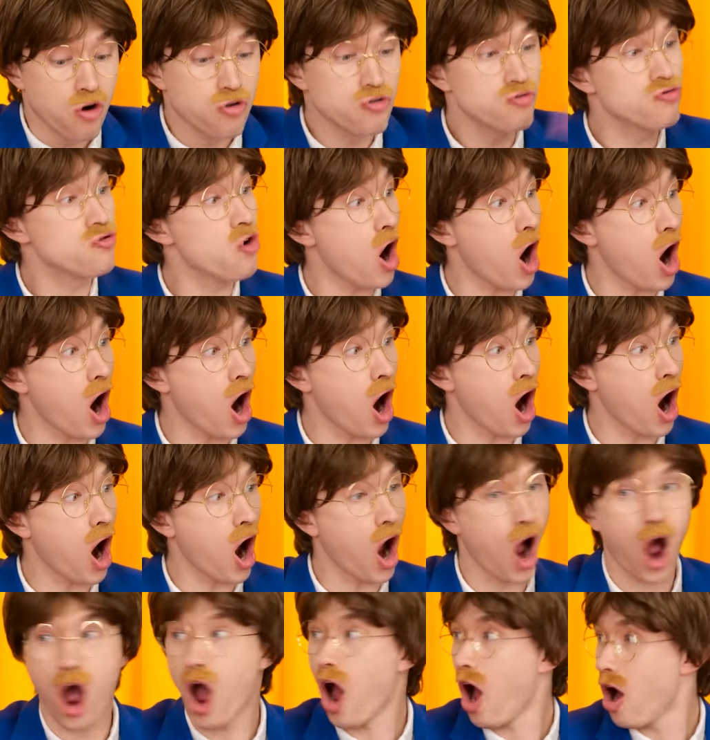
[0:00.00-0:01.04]
I'm
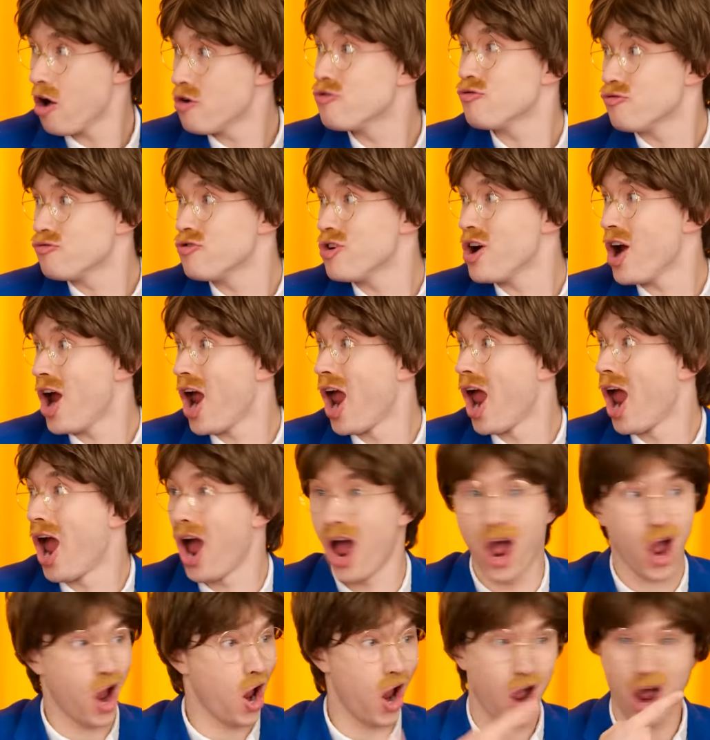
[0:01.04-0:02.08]
rich. This is my
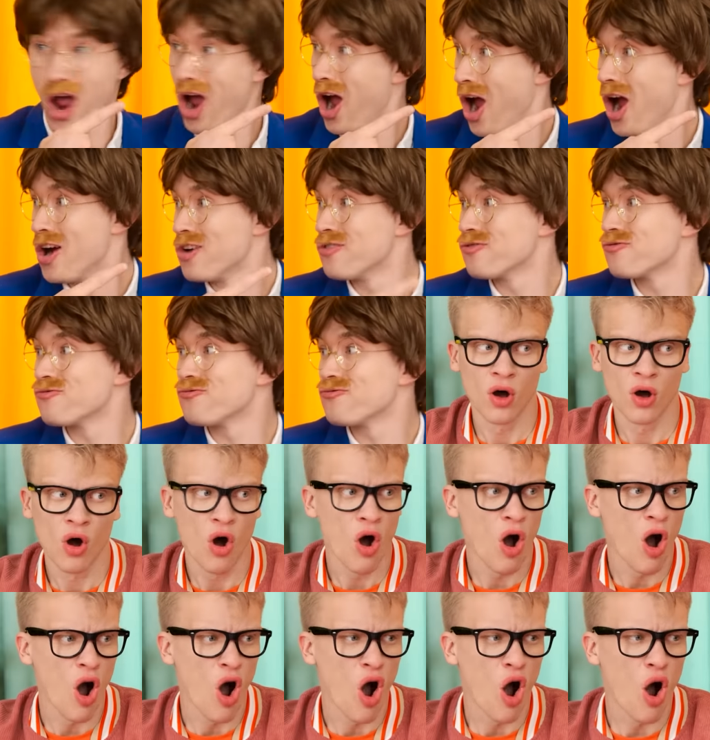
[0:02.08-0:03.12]
lucky day.
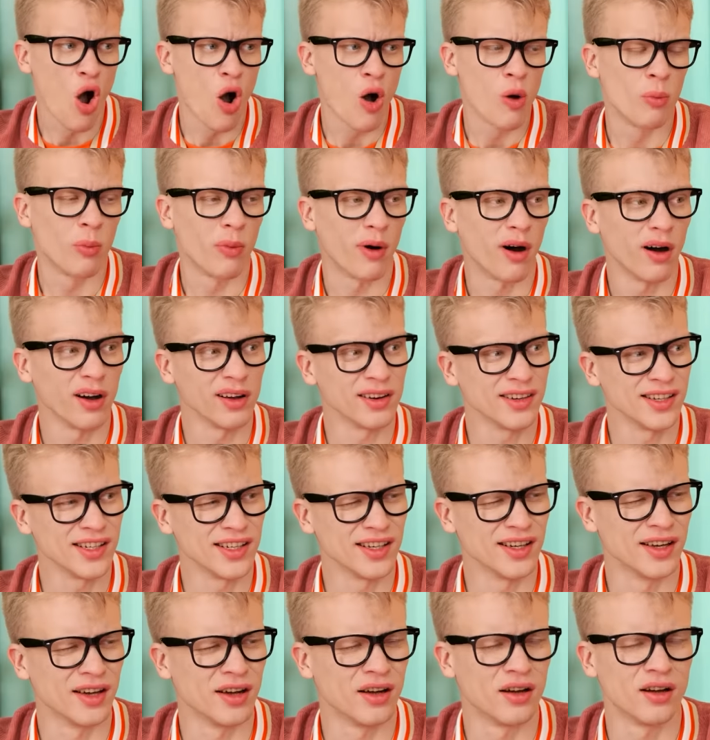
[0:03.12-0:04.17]
Aw, how's that
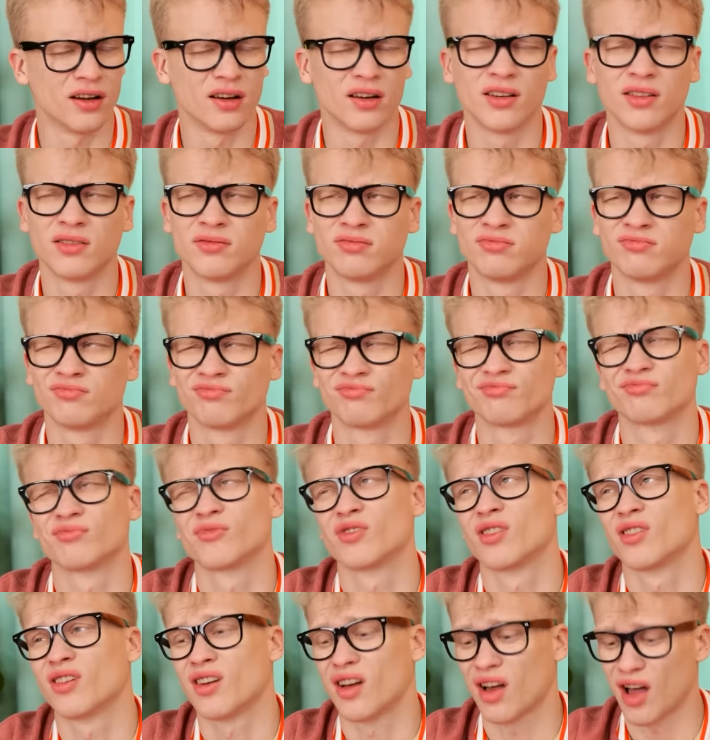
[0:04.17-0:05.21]
fair? All I've
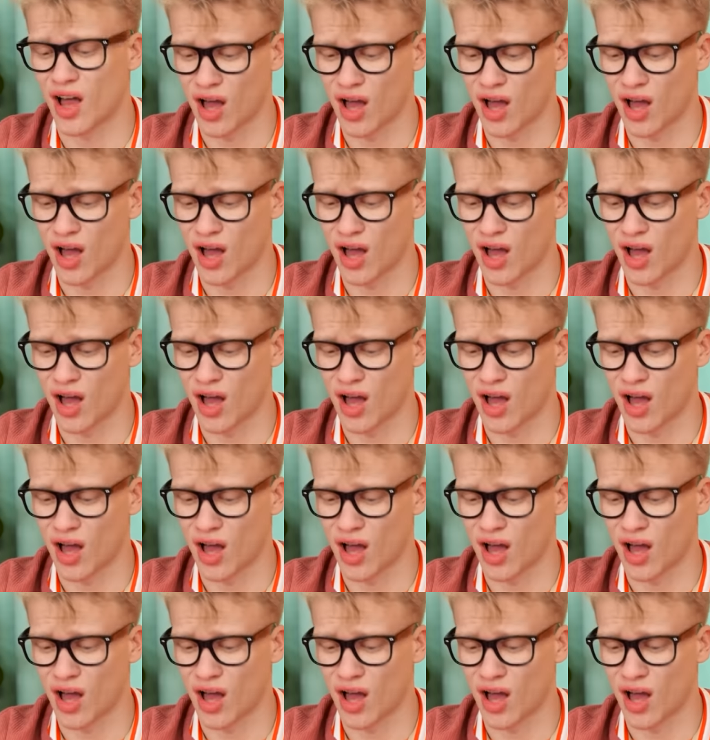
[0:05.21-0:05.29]
got is a